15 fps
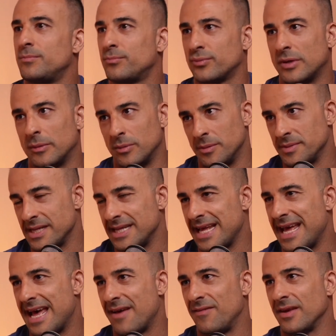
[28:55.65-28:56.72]
problems that
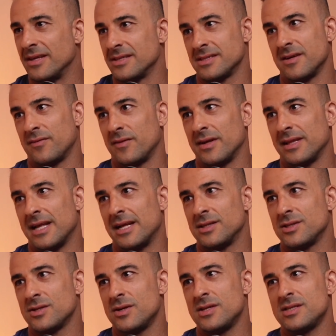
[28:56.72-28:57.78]
they're having and stuff like that.
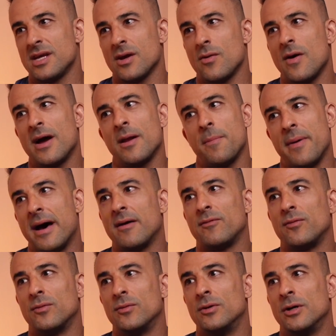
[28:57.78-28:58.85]
So it's quite a
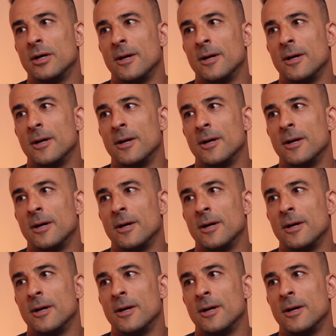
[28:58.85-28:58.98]
powerful